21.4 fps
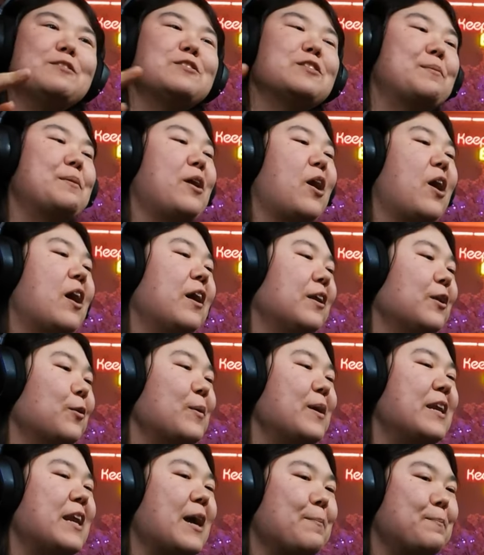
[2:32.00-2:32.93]
was gonna be a
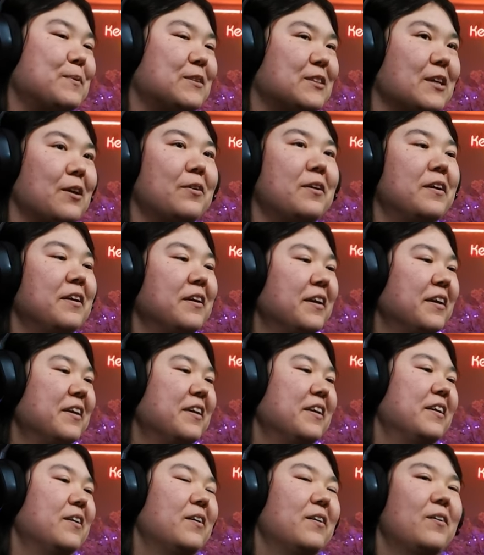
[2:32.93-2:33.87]
Halloween episode,
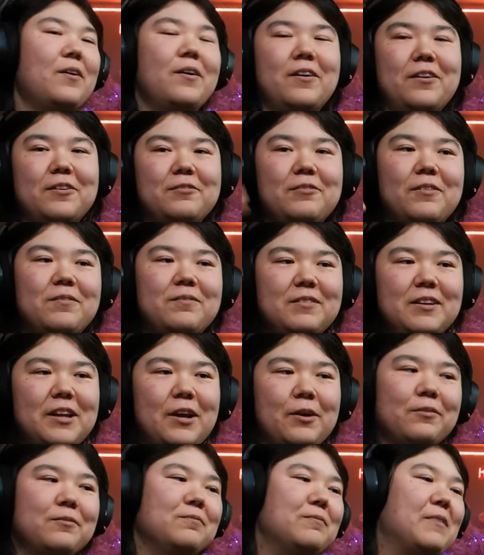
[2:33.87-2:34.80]
or
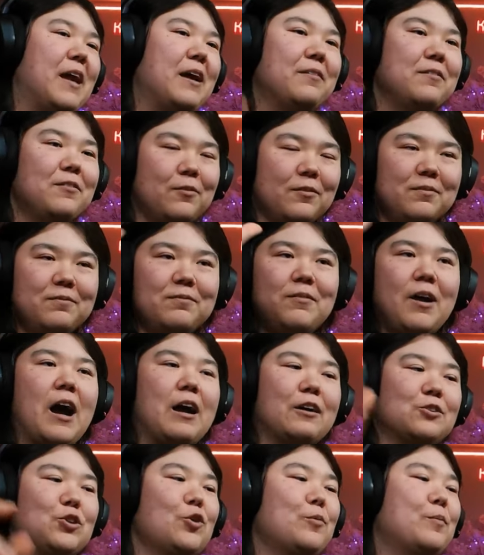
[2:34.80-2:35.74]

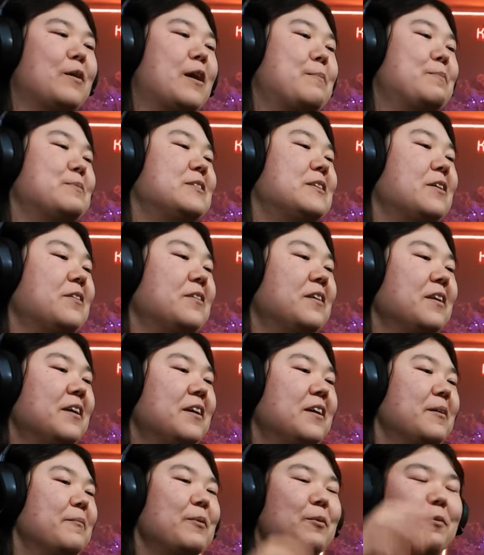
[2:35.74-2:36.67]
October episode.
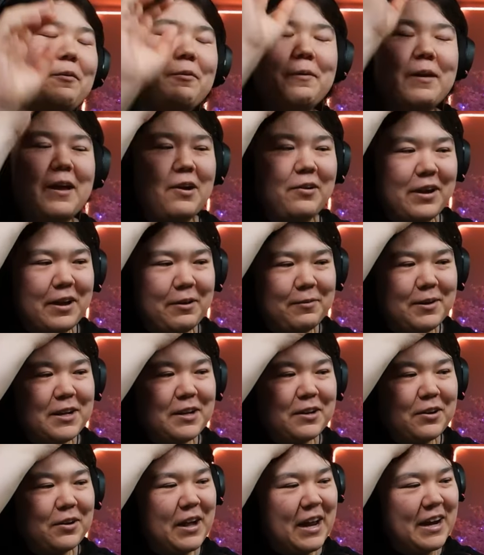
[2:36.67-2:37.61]
But wait. Okay, I
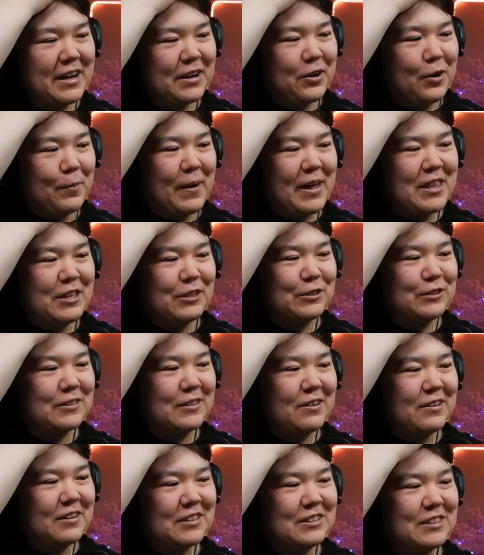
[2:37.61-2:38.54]
need to go by this.
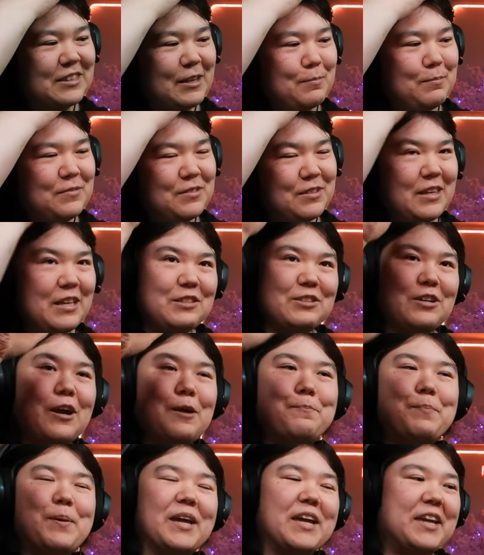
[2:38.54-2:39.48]
Look, because it
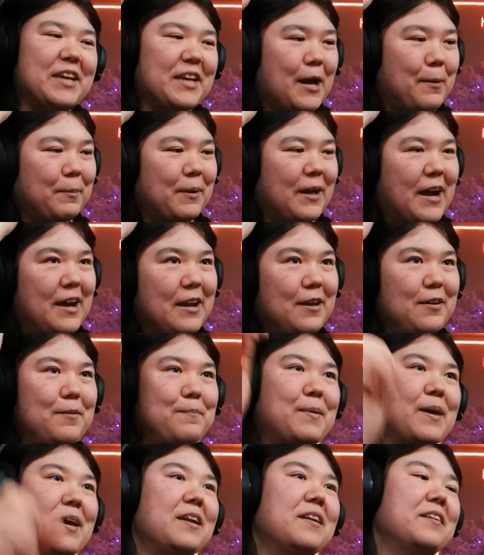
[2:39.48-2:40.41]
started picking up kind of a
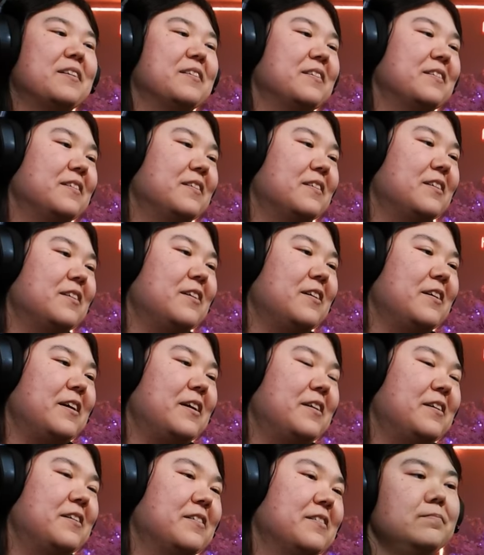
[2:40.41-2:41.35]
bit. All
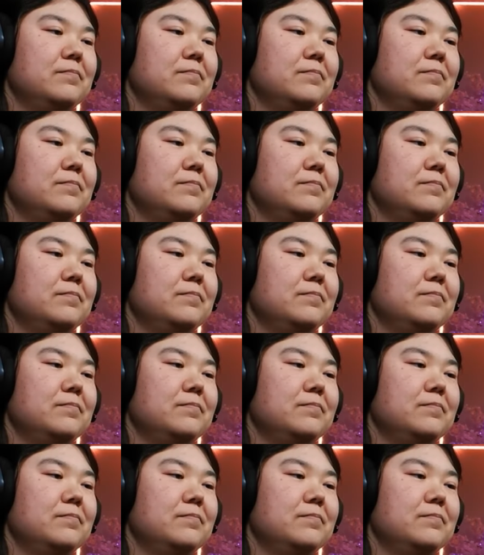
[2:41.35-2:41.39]
right.